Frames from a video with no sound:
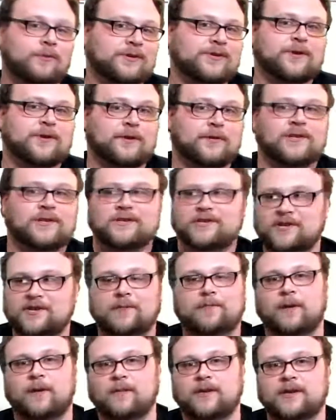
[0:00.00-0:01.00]
Resurgence,
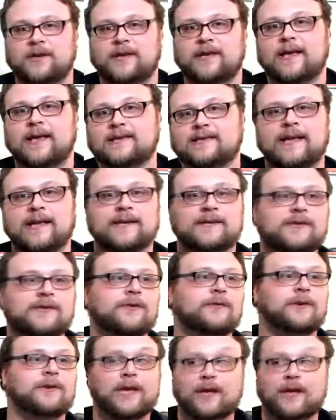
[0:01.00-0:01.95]
and you probably could have guessed that too.